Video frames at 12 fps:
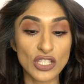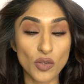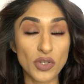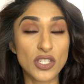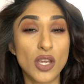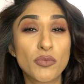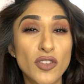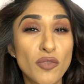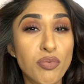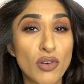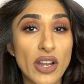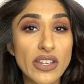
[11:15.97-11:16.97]
So in terms of the
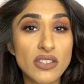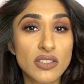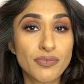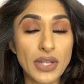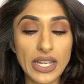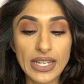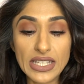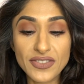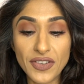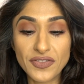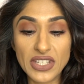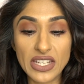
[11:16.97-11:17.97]
price, it is
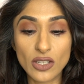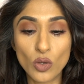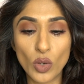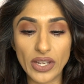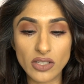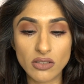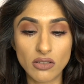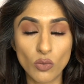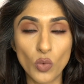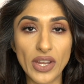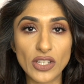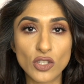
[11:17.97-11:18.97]
15 quid,
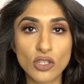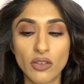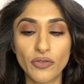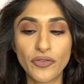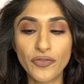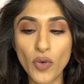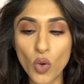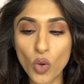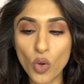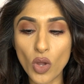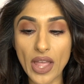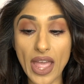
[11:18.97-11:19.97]
which
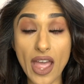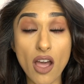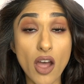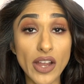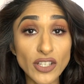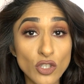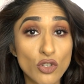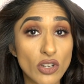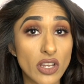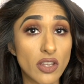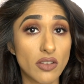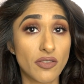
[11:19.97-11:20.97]
for a high
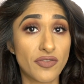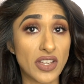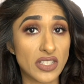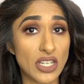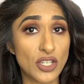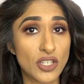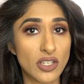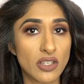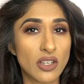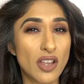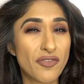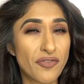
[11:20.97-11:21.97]
street
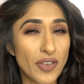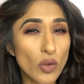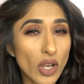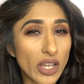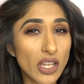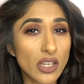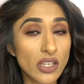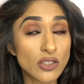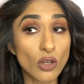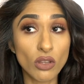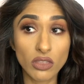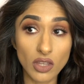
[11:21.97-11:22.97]
foundation, I feel like it
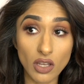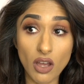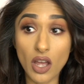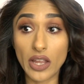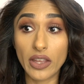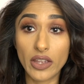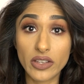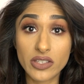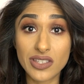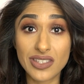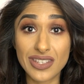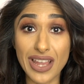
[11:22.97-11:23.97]
is on the higher
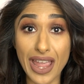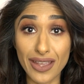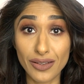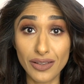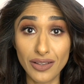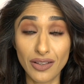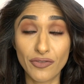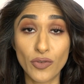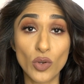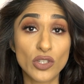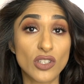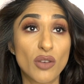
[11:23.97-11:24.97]
scale.
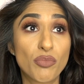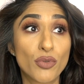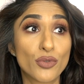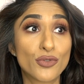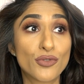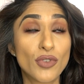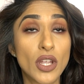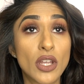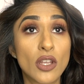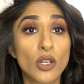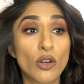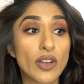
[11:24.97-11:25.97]
For example,
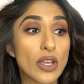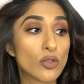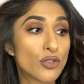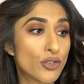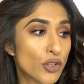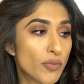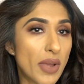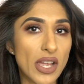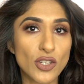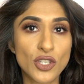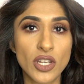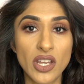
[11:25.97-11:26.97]
L'Oreal True
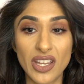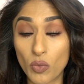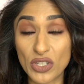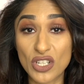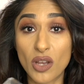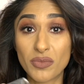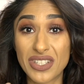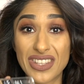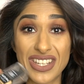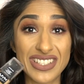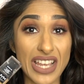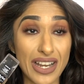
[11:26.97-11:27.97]
Match, which comes
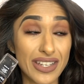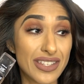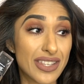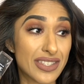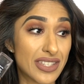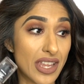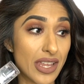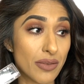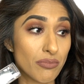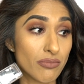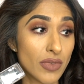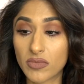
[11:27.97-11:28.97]
in exactly the
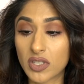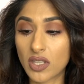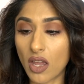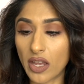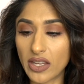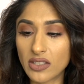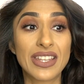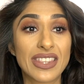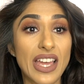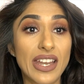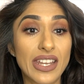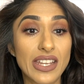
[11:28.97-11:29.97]
same size,
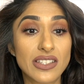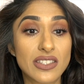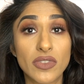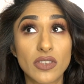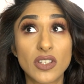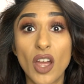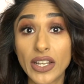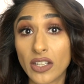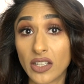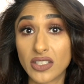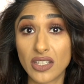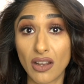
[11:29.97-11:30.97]
that is
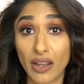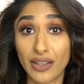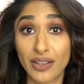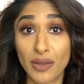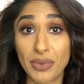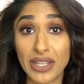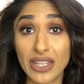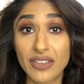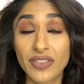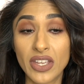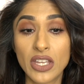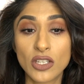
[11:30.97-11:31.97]
£9.99, I
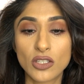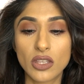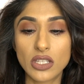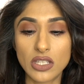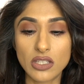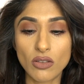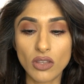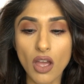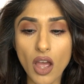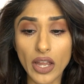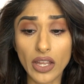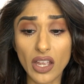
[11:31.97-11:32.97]
believe. So this is on the
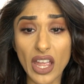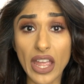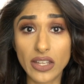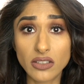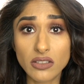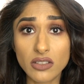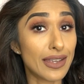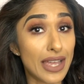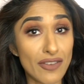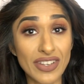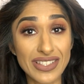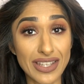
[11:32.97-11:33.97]
higher end.
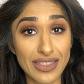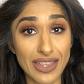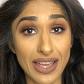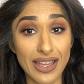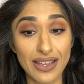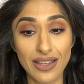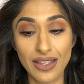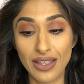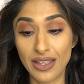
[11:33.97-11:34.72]
Having said that,